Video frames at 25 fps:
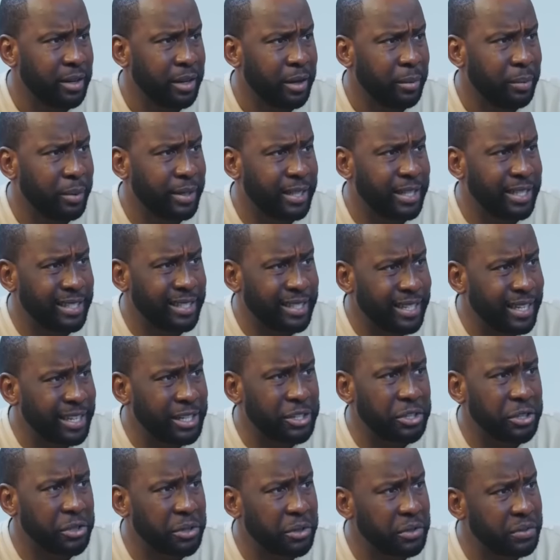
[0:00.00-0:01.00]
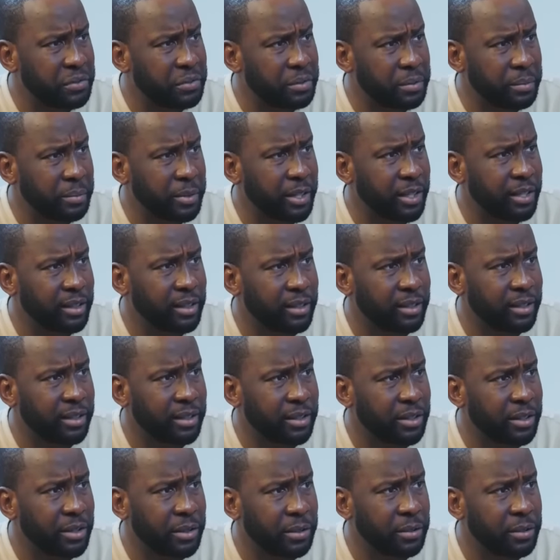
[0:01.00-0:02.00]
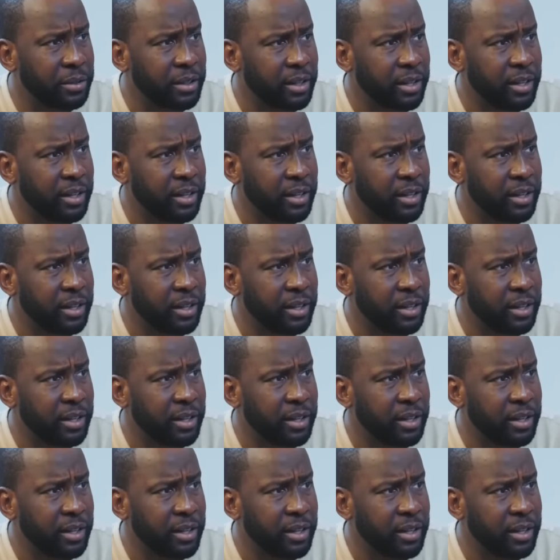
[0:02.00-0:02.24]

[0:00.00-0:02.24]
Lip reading: representation over me, you know?